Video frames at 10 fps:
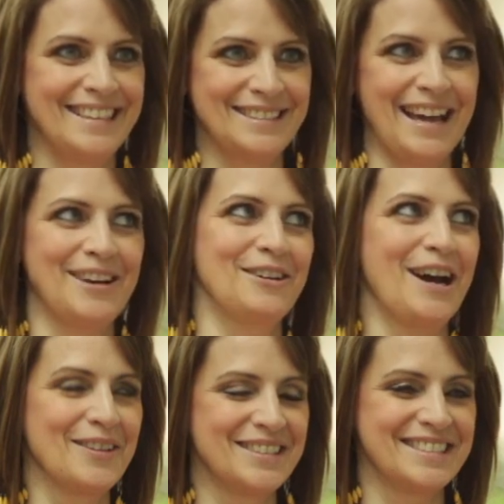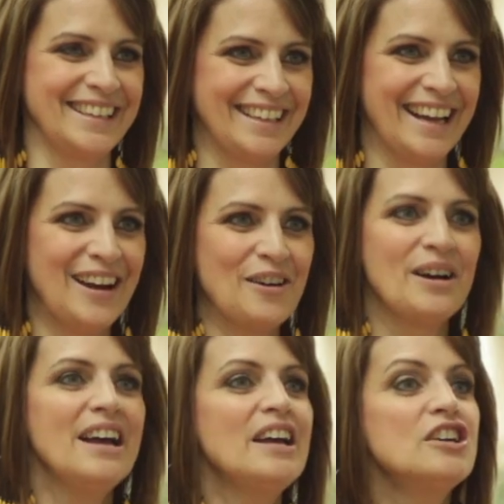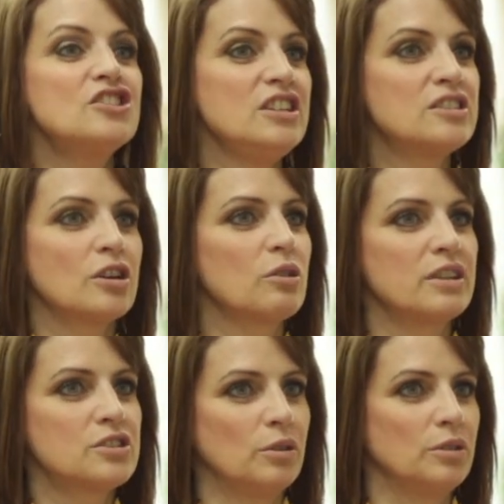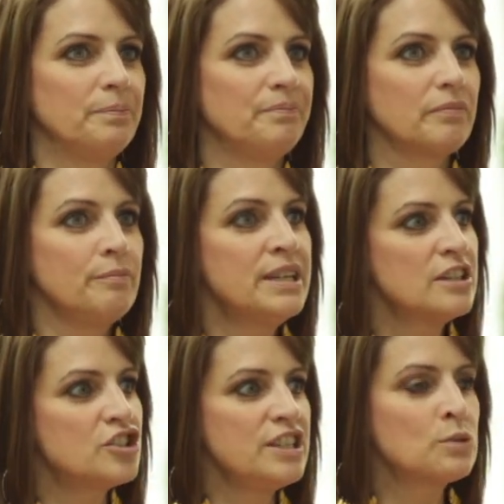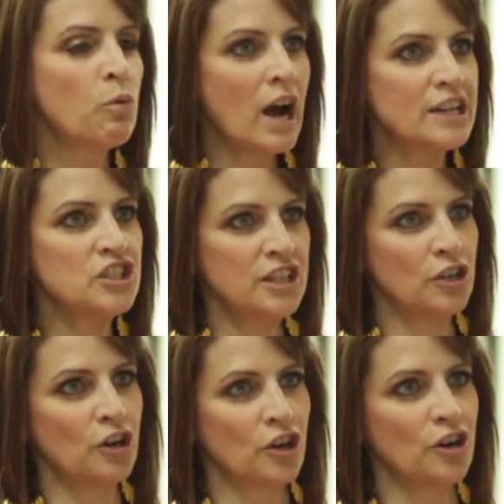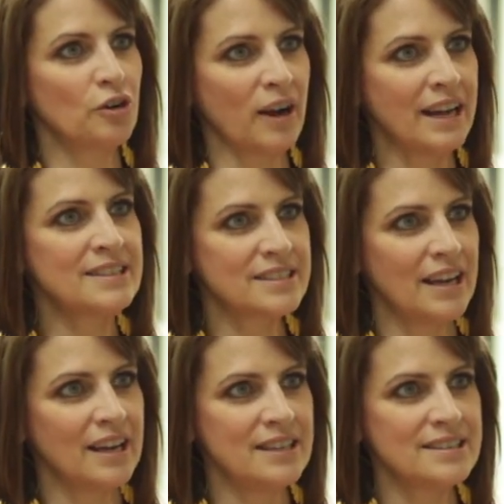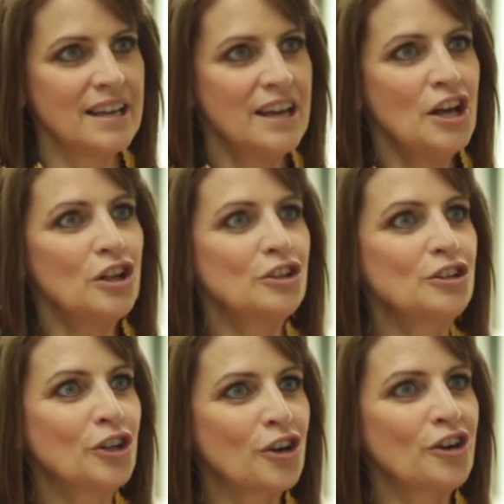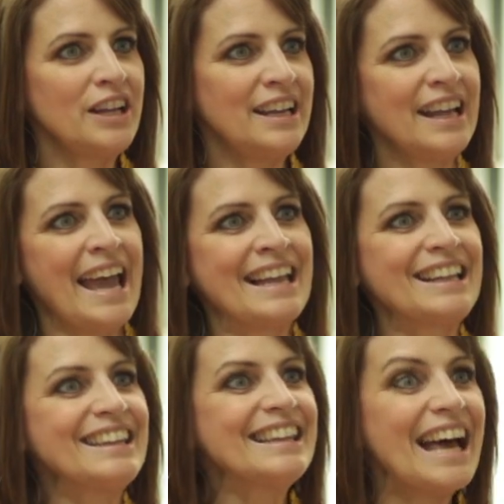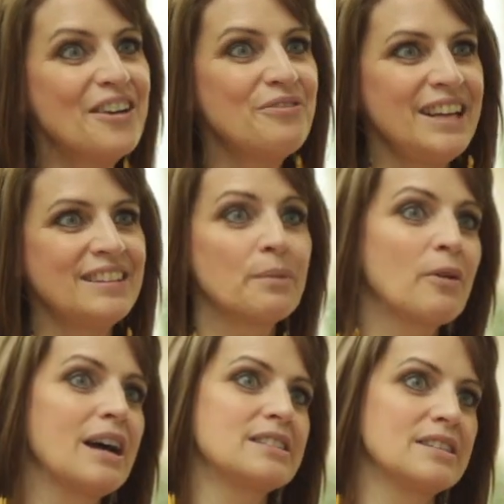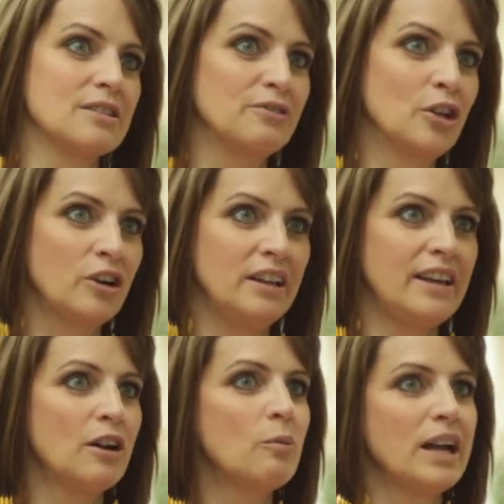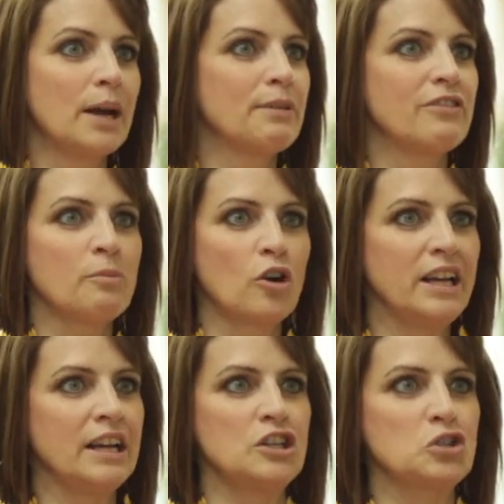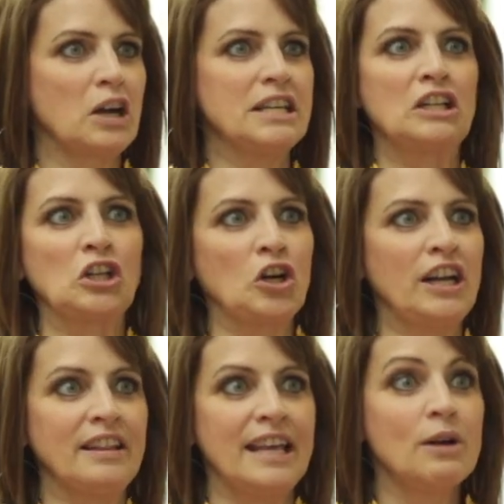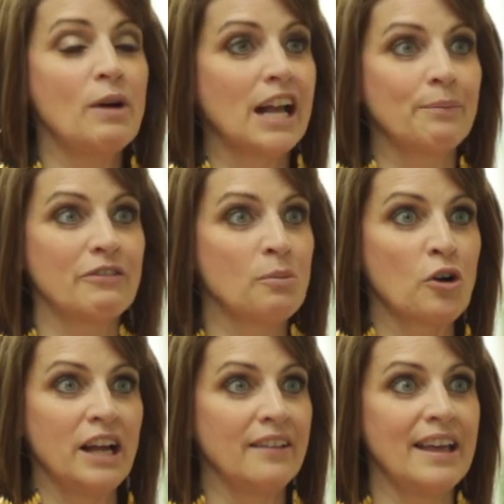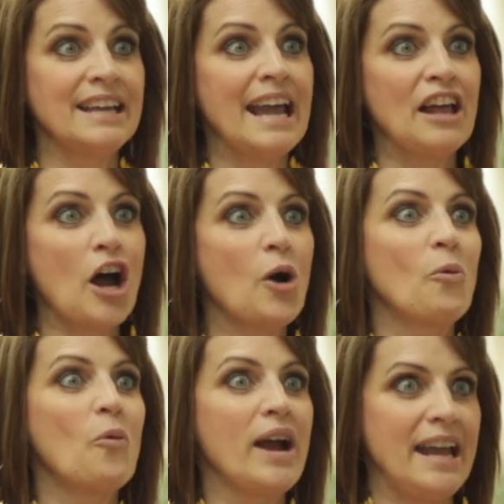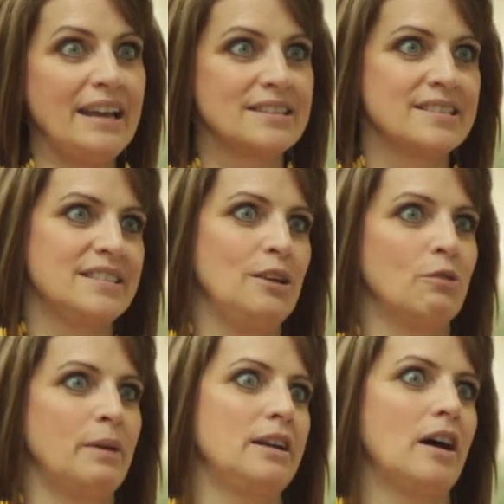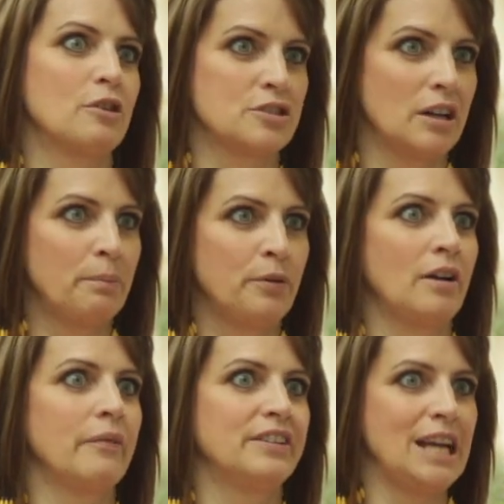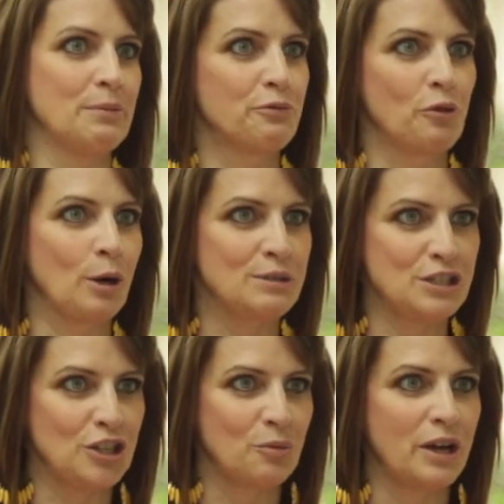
this I don't know how this is gonna go." She's totally sold because she's watching her grandsons learning and loving the process of learning. They don't wake up every morning and dread learning. They wake up every morning and they cannot wait to see what my daughter's going to put on the table for them to do.